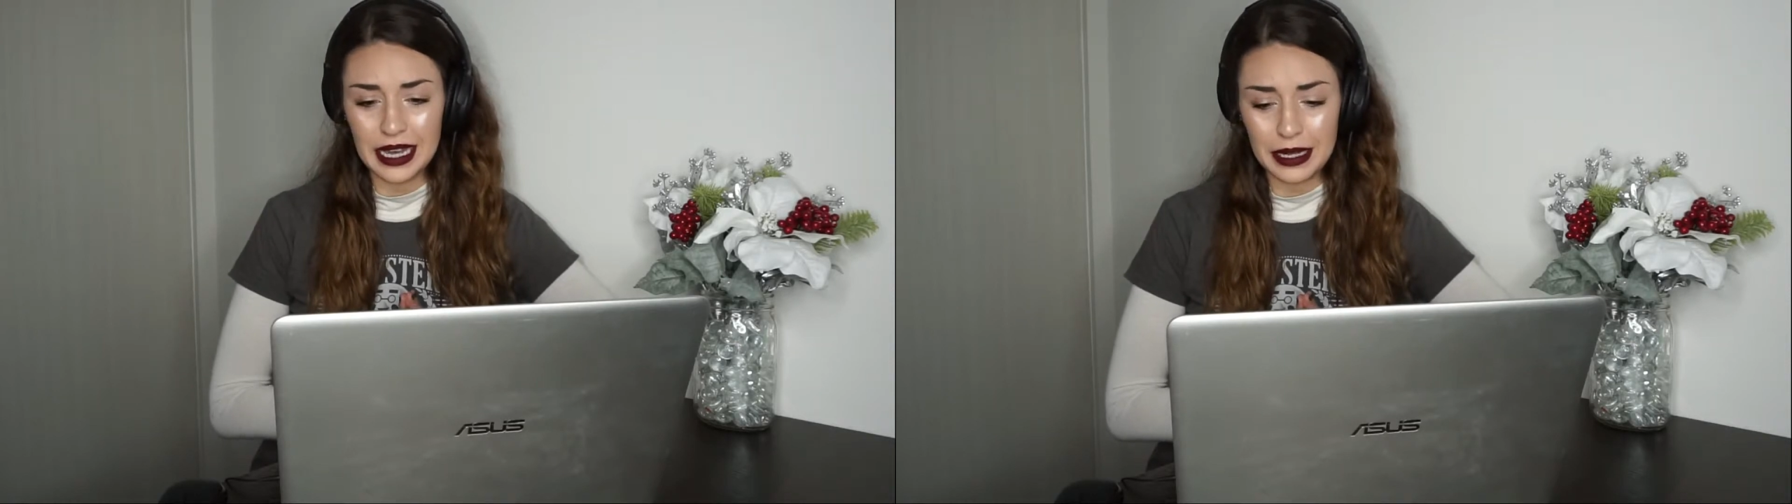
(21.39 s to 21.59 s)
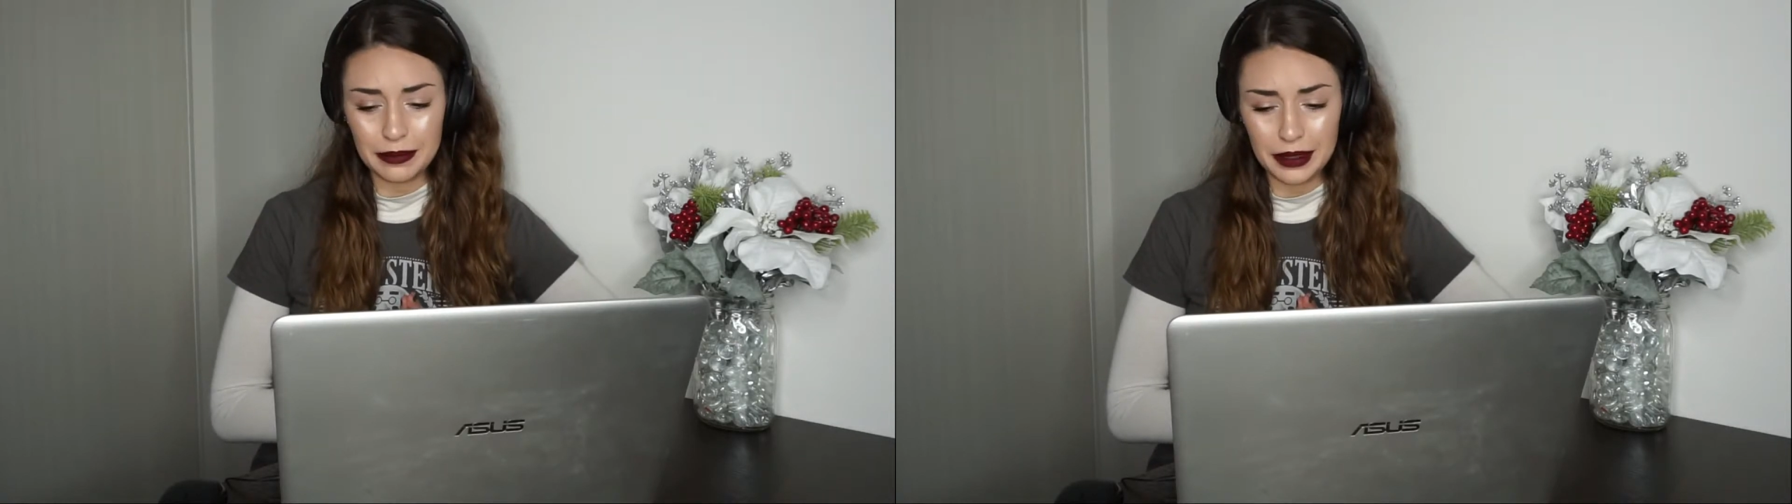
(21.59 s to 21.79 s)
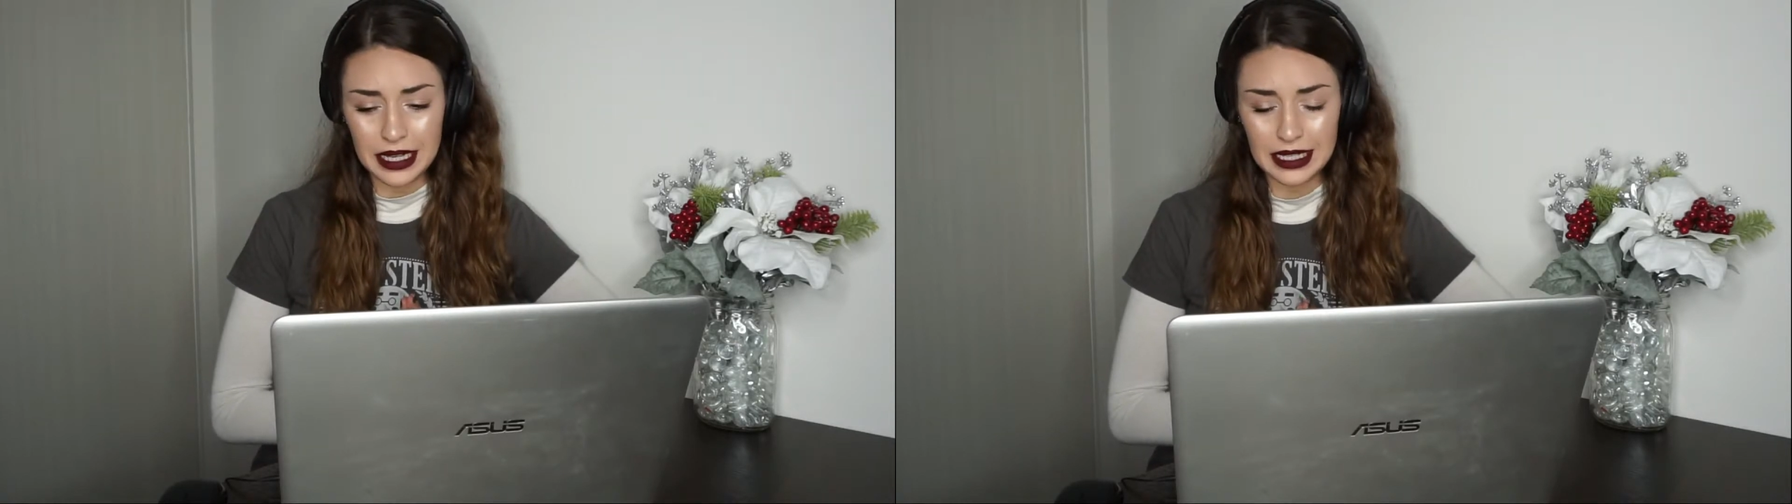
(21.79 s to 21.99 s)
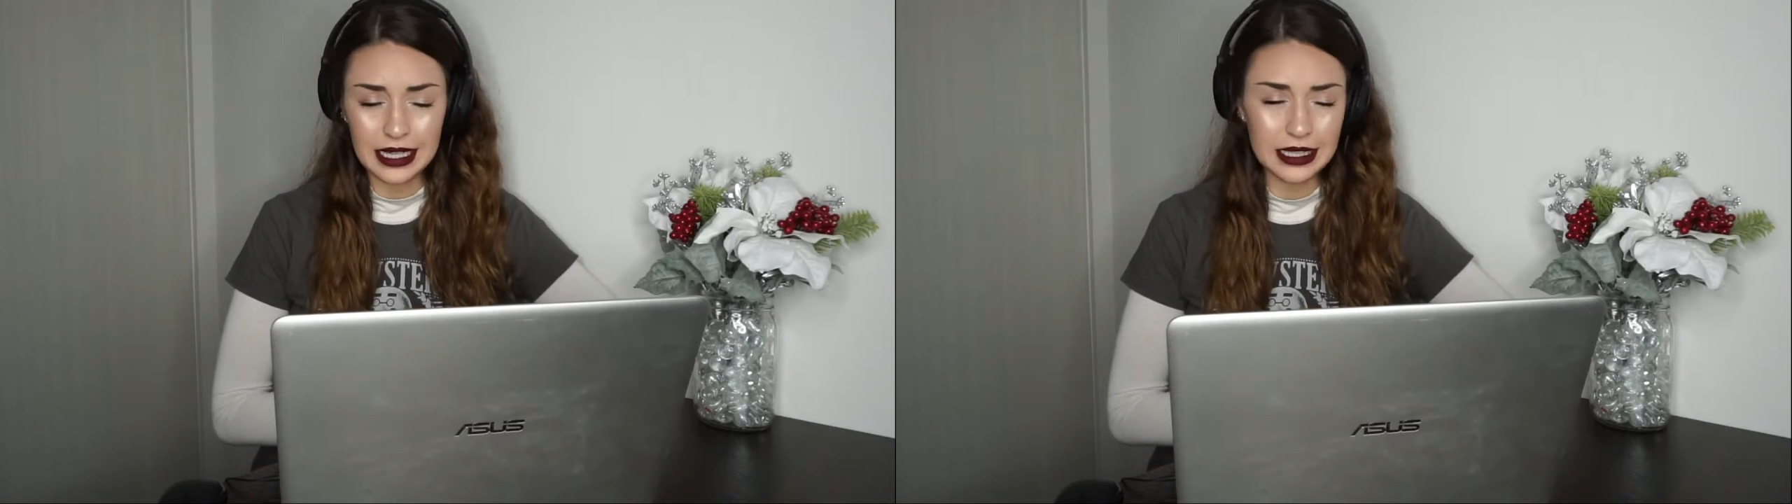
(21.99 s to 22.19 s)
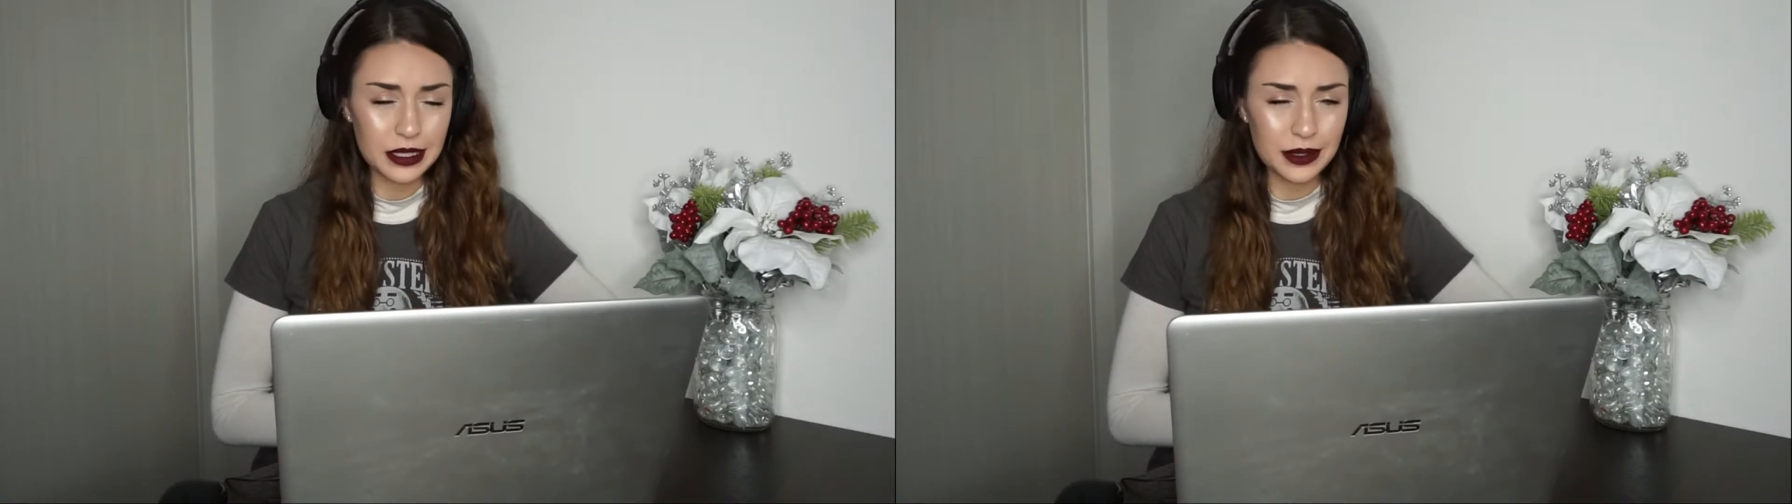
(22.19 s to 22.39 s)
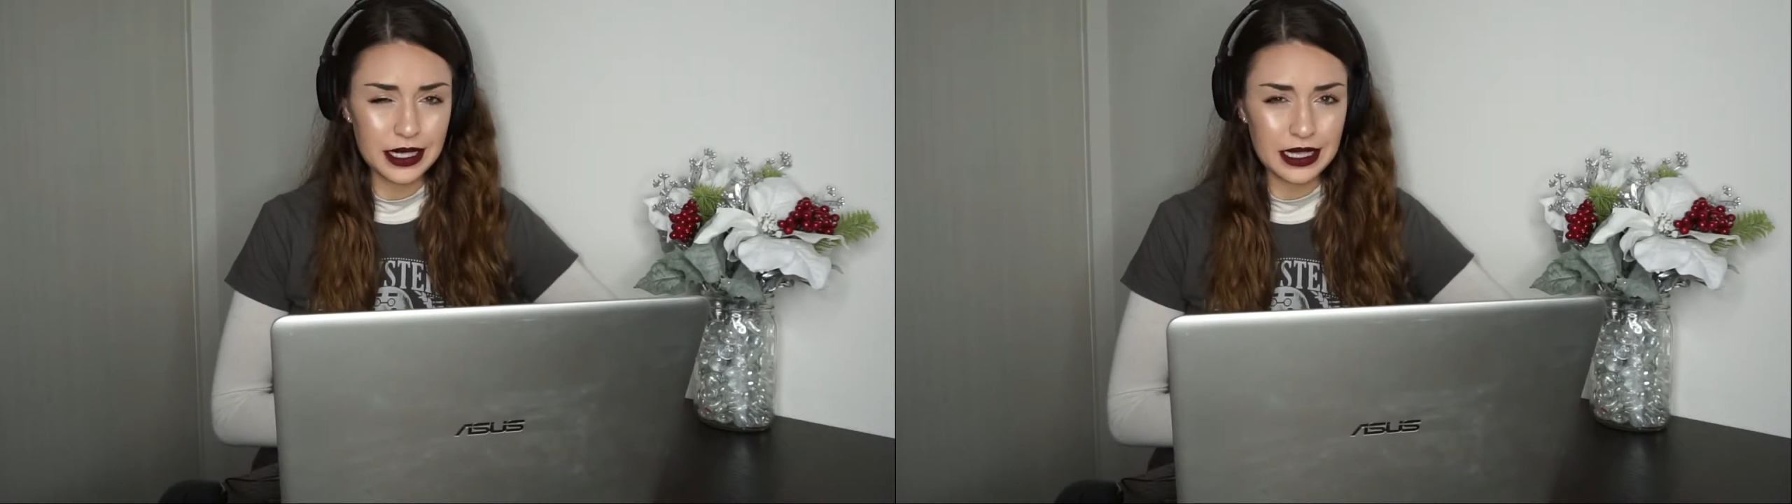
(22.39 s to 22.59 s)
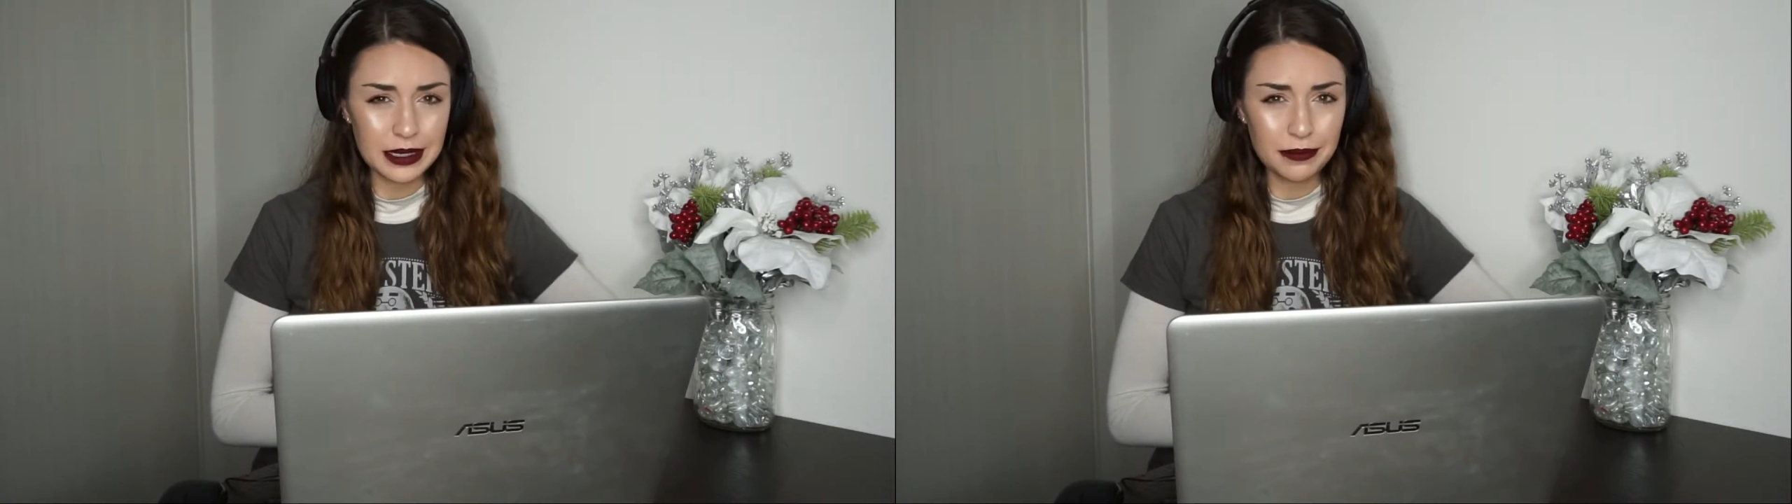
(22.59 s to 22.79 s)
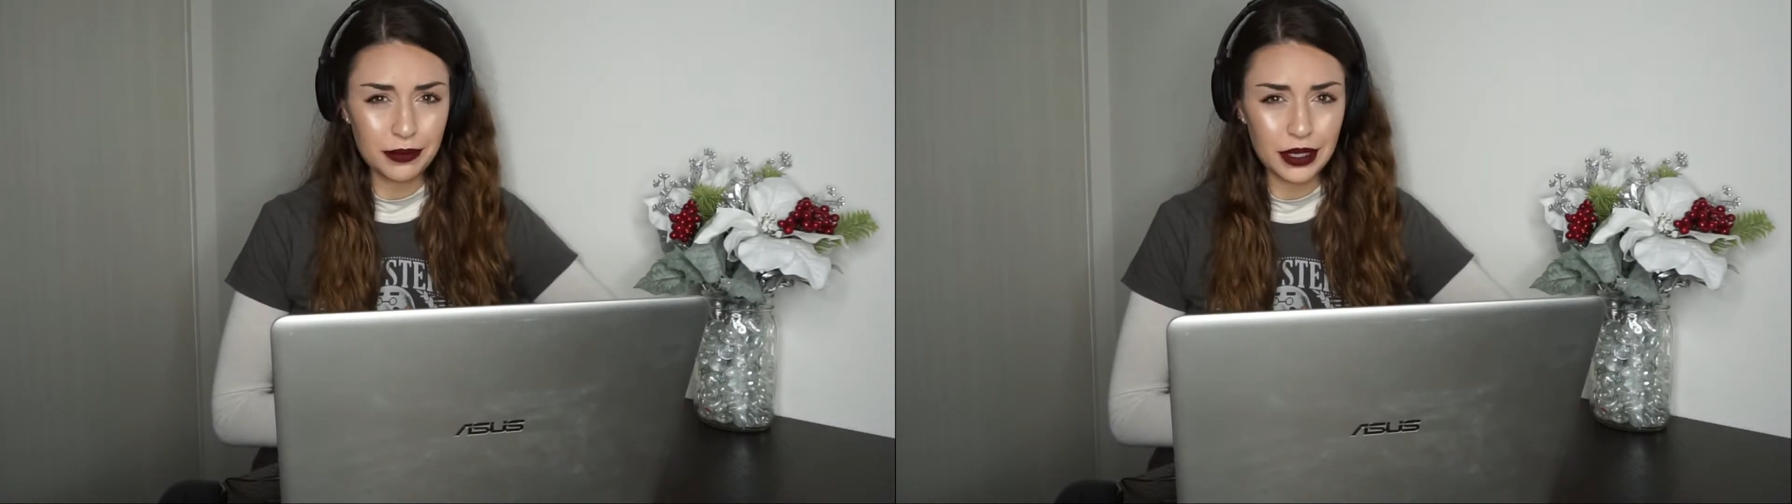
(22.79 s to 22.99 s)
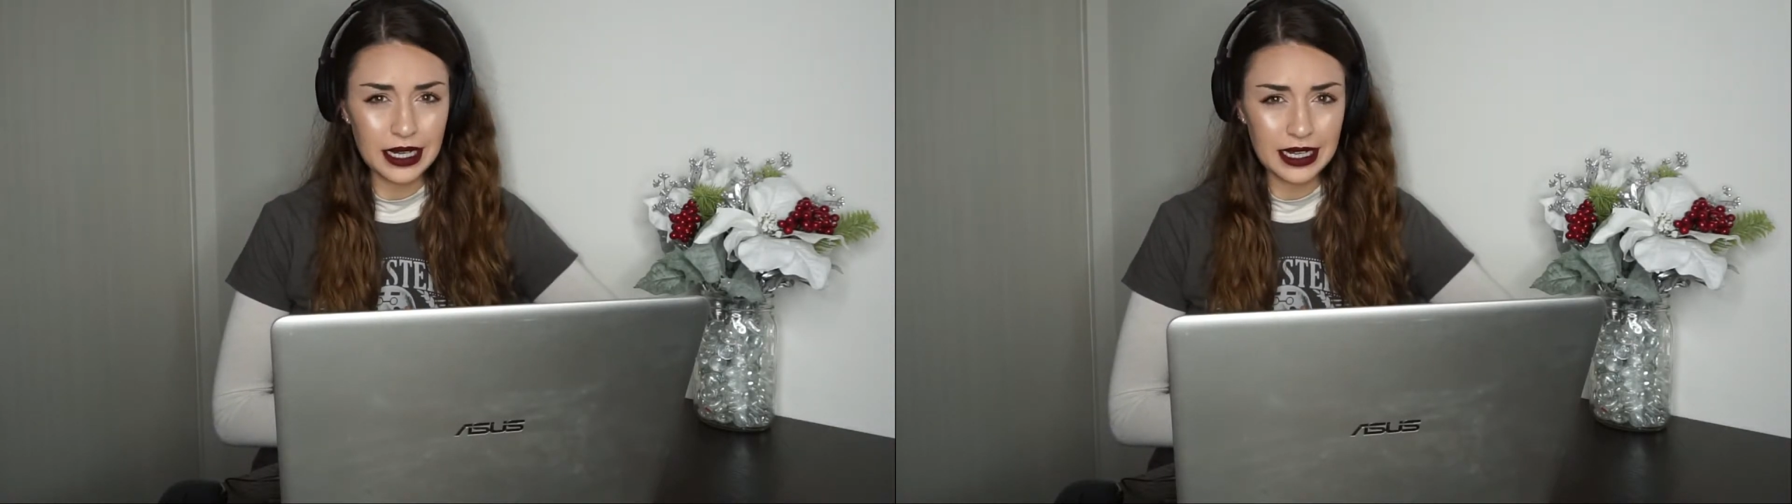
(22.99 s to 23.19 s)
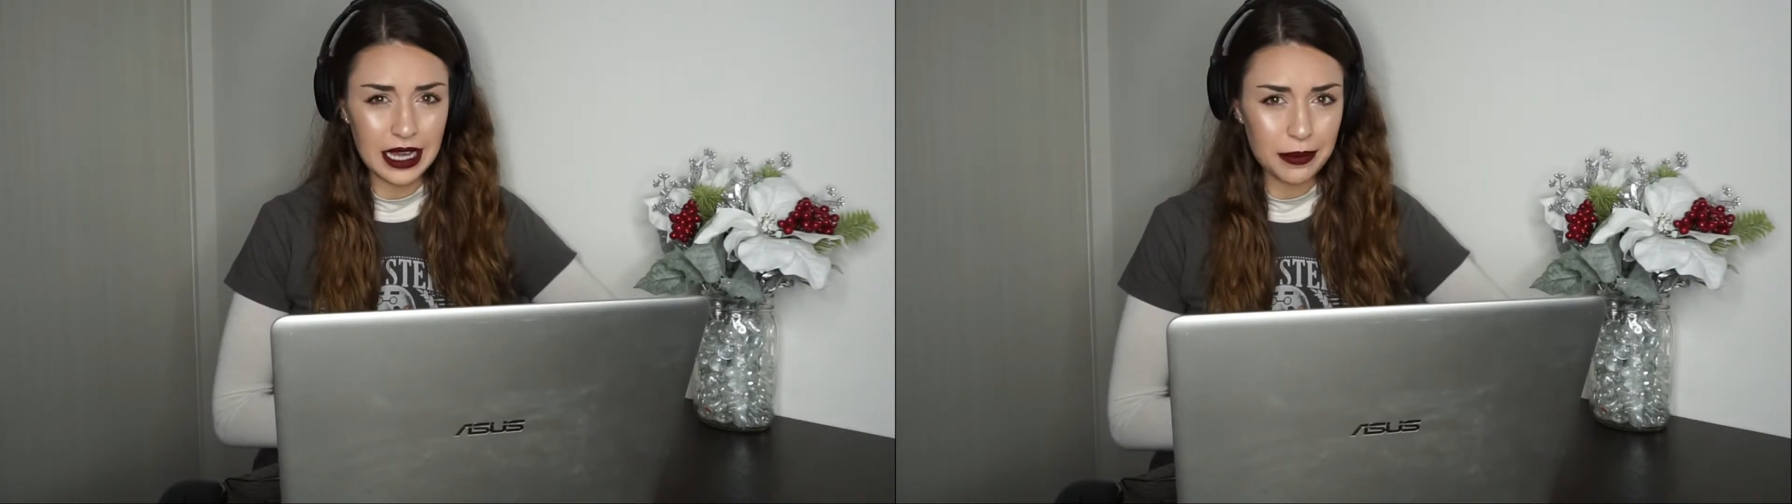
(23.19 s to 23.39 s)
I'm guessing this was at some point
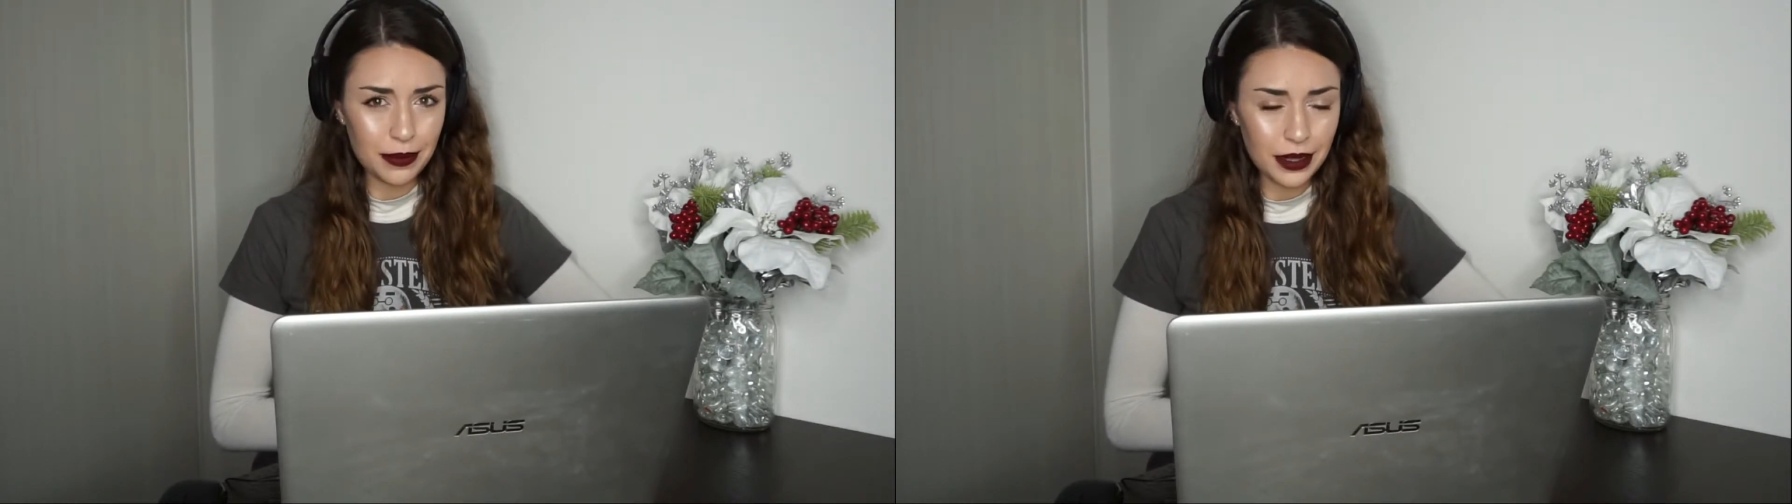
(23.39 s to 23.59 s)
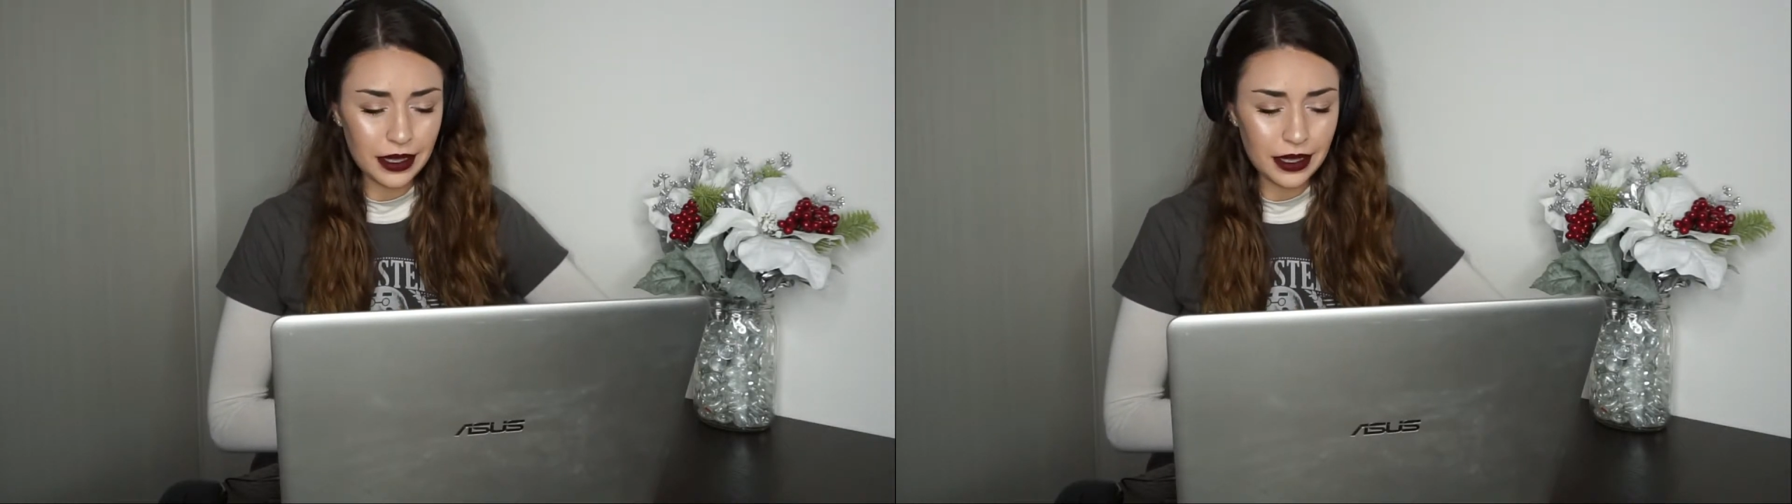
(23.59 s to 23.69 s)
in April.